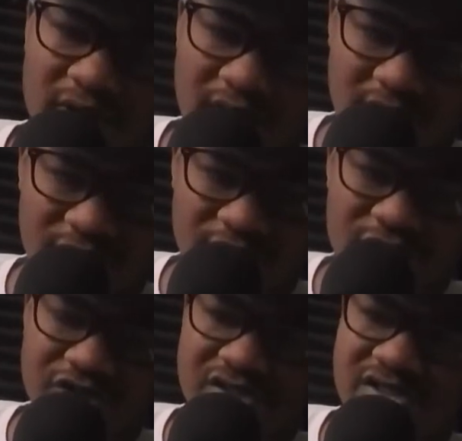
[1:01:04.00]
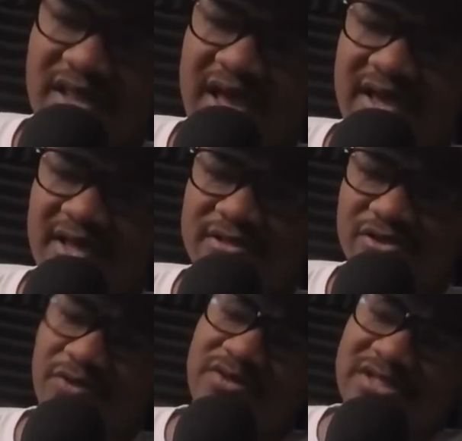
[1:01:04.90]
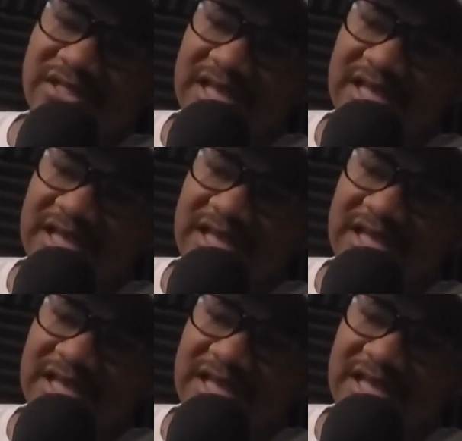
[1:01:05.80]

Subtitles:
versions of that. So there's like to